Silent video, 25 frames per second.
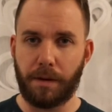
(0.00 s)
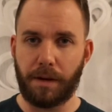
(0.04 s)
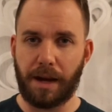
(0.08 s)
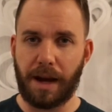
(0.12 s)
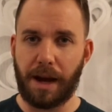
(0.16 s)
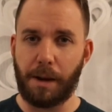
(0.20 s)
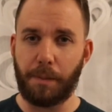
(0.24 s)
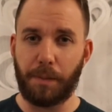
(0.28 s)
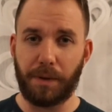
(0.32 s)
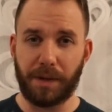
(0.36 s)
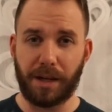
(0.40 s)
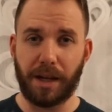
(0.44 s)

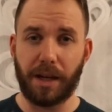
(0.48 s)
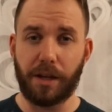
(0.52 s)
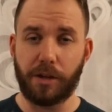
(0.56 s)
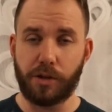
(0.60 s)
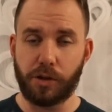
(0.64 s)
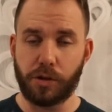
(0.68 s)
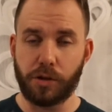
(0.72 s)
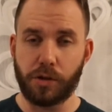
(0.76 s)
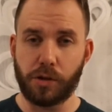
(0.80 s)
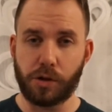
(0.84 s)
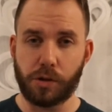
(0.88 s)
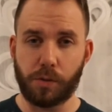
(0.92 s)

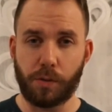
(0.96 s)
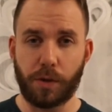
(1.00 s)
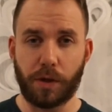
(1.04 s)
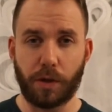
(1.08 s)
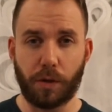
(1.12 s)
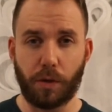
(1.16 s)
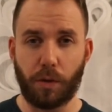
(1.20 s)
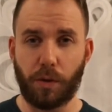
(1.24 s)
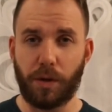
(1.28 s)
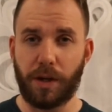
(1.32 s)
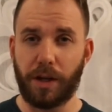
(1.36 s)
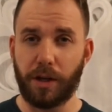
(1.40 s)
application, should we
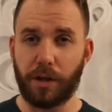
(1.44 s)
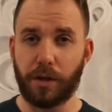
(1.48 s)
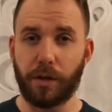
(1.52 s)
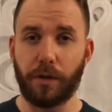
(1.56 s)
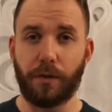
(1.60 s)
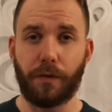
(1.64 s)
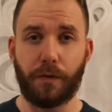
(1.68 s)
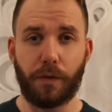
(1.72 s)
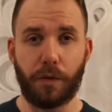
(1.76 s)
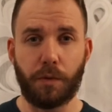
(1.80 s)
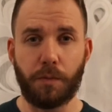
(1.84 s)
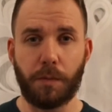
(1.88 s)
call it, a
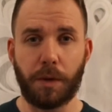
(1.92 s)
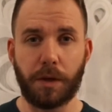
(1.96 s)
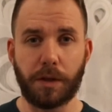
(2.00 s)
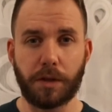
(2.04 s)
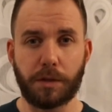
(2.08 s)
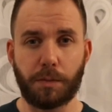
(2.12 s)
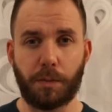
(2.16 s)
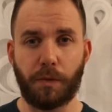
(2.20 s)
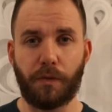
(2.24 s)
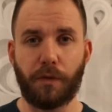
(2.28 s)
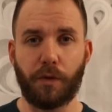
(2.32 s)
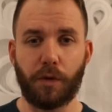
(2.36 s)
good few
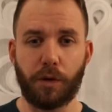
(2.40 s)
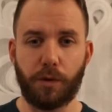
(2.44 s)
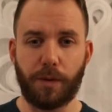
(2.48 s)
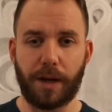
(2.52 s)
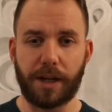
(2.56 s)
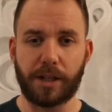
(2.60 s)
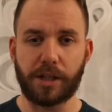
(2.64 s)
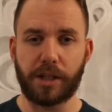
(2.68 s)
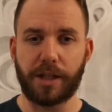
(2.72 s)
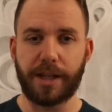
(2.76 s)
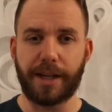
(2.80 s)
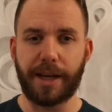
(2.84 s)
months before you
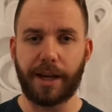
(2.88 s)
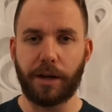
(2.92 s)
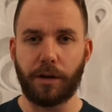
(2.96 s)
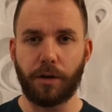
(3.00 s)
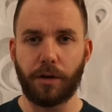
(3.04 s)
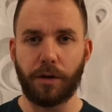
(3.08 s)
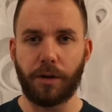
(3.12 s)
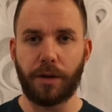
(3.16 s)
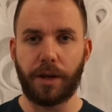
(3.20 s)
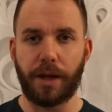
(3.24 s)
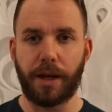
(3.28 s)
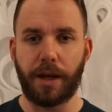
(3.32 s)
actually get
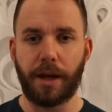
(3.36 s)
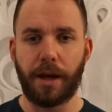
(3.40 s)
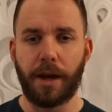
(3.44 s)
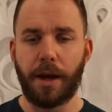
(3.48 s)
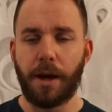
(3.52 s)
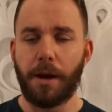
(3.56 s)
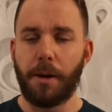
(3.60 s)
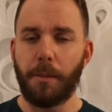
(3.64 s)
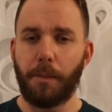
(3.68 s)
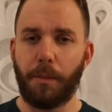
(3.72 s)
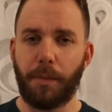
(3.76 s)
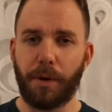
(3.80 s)
on there.
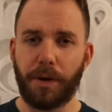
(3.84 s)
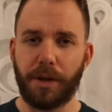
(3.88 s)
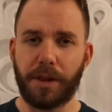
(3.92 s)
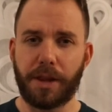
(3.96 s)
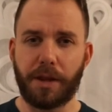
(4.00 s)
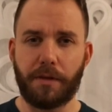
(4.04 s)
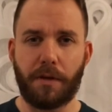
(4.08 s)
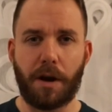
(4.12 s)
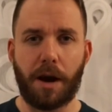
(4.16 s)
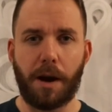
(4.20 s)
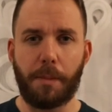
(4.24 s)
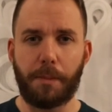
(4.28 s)
But
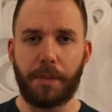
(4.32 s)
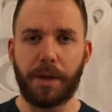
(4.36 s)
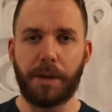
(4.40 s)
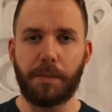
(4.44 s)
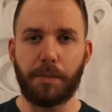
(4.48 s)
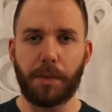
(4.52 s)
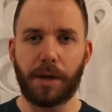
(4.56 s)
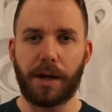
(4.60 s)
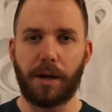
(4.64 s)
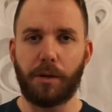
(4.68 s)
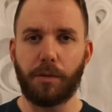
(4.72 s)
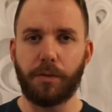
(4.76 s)
there are
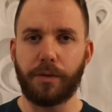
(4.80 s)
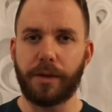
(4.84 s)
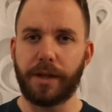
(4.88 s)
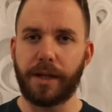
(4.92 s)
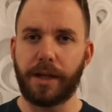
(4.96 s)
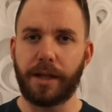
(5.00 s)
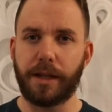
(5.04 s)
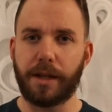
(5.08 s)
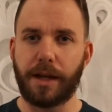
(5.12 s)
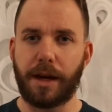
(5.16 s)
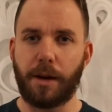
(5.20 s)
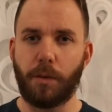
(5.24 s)
people out
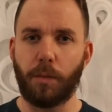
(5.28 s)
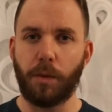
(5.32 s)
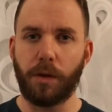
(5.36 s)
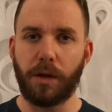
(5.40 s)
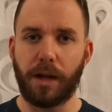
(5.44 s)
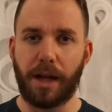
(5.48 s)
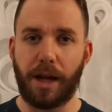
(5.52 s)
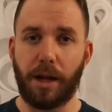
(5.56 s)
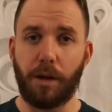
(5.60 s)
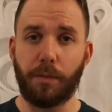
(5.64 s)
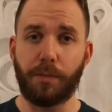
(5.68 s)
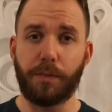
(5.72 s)
there that
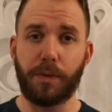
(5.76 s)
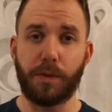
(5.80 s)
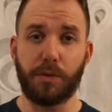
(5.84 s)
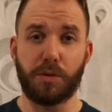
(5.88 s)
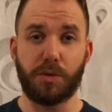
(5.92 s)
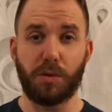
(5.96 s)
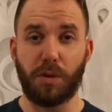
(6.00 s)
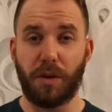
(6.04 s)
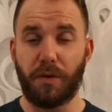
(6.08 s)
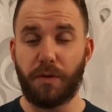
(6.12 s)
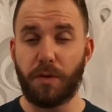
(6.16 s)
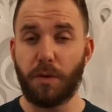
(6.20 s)
will help you.
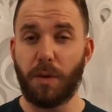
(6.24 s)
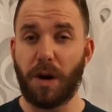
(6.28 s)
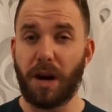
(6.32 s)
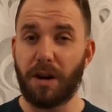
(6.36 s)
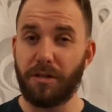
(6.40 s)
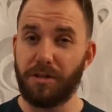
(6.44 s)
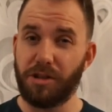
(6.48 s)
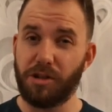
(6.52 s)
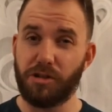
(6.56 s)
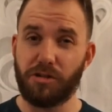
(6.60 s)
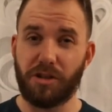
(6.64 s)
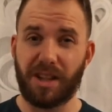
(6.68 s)
So if you
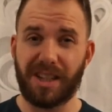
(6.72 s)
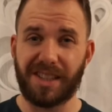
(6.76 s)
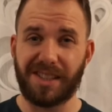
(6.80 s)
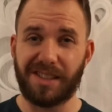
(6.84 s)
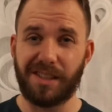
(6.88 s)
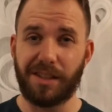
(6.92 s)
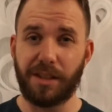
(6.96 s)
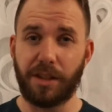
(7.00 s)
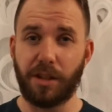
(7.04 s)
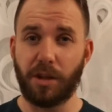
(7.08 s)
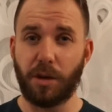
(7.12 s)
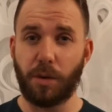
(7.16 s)
are
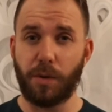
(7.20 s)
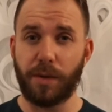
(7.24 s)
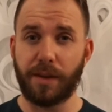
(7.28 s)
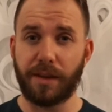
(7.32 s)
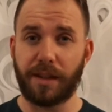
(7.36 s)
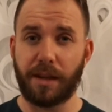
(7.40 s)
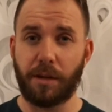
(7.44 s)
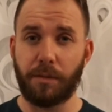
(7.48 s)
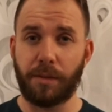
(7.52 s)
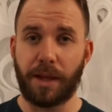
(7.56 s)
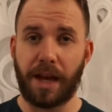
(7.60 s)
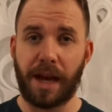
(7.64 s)
interested in going
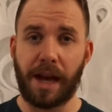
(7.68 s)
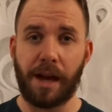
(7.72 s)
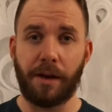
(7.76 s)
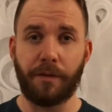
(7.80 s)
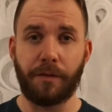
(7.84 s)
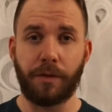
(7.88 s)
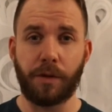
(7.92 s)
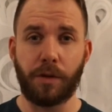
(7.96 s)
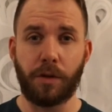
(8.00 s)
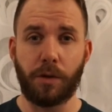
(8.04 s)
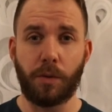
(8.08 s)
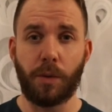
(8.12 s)
down that
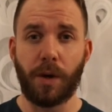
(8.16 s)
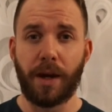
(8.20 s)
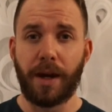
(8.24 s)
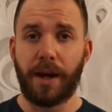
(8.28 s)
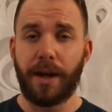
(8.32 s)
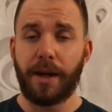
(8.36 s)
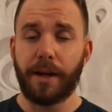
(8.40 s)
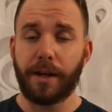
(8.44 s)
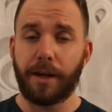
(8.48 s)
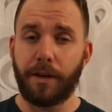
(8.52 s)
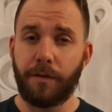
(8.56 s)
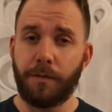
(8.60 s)
avenue,
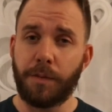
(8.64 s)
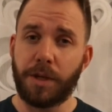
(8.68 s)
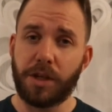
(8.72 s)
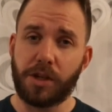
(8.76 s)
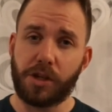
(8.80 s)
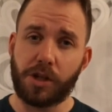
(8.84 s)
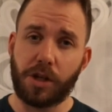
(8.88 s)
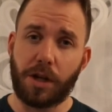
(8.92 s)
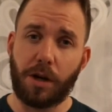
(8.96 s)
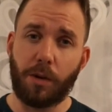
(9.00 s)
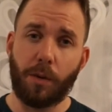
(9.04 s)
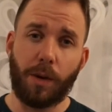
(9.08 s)
give me a
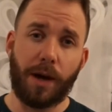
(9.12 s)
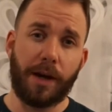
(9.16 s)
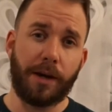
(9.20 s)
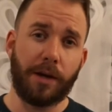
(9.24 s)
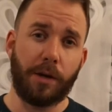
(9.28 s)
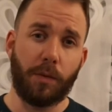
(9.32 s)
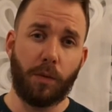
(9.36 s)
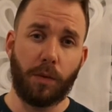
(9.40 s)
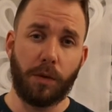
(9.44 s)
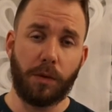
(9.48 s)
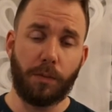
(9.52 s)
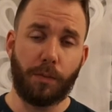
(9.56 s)
shout and
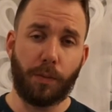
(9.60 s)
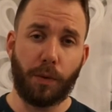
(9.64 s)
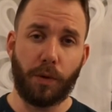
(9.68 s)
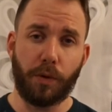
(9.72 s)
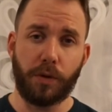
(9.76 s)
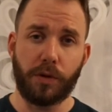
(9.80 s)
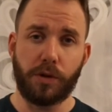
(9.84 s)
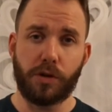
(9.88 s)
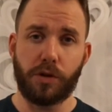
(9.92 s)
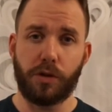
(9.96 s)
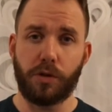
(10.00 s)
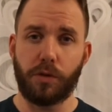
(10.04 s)
I will
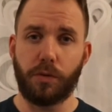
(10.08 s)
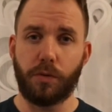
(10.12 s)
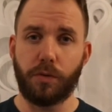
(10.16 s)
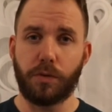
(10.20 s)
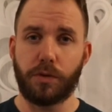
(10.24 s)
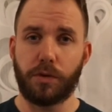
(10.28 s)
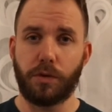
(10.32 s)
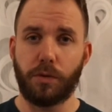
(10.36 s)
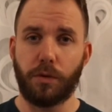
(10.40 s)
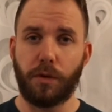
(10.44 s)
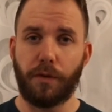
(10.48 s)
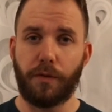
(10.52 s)
point you
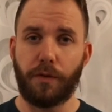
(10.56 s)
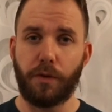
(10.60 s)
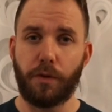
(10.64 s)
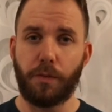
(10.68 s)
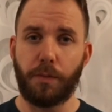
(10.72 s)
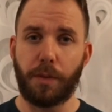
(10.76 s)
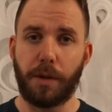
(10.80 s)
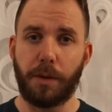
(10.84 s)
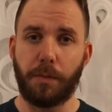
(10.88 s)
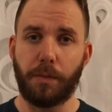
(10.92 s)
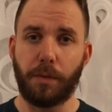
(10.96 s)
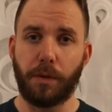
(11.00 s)
to a few
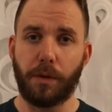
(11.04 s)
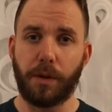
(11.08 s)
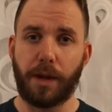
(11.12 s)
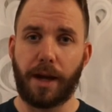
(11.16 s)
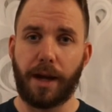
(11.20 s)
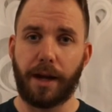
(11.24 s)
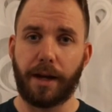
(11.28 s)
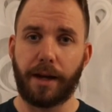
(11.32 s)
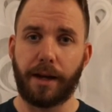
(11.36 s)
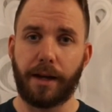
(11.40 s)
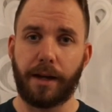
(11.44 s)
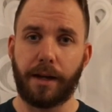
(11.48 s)
people
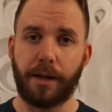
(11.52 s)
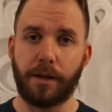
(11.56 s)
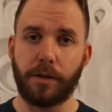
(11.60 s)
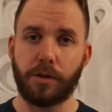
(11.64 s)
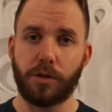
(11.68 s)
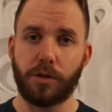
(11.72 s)
that can